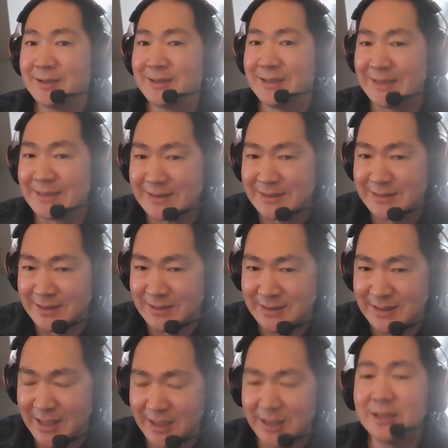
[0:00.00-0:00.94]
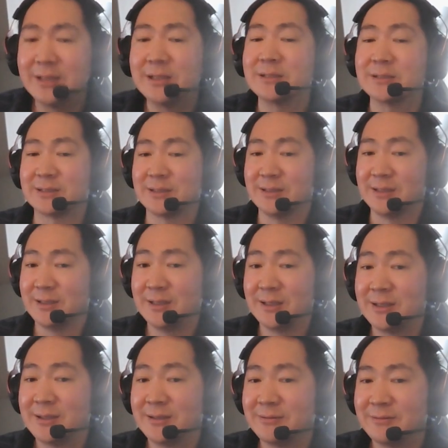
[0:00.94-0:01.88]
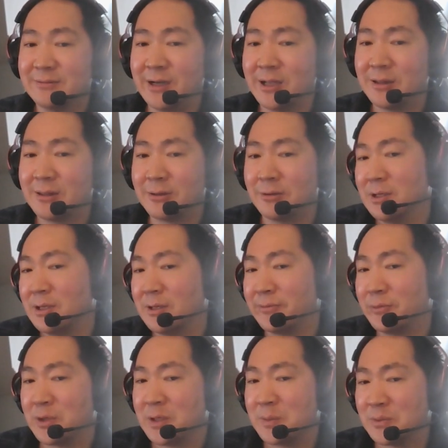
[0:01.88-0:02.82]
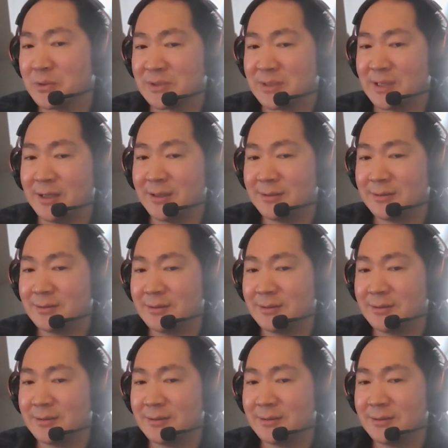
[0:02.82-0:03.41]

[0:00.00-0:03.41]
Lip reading: instantaneously, right, 30 to 40%,